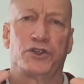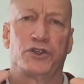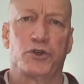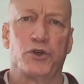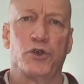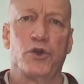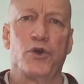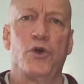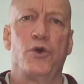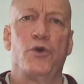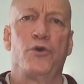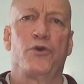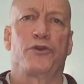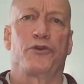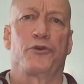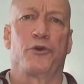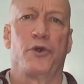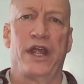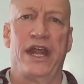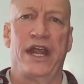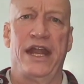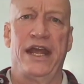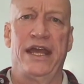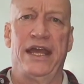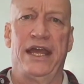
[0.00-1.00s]
true
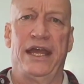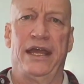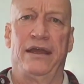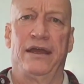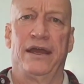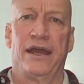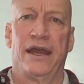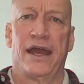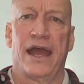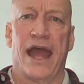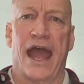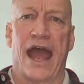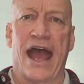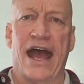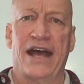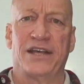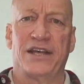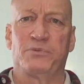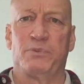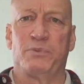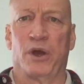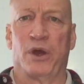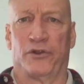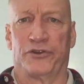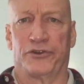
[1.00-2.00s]
3D
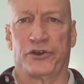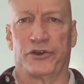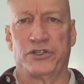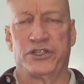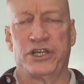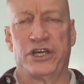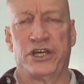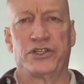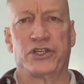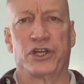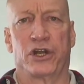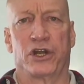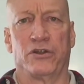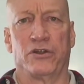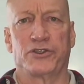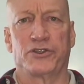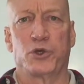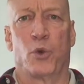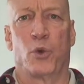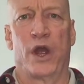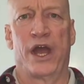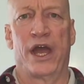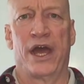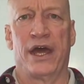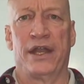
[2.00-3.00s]
as built or digital
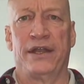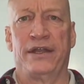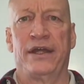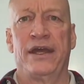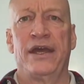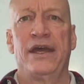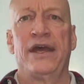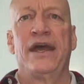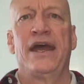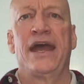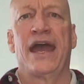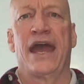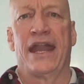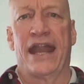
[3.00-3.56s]
twin,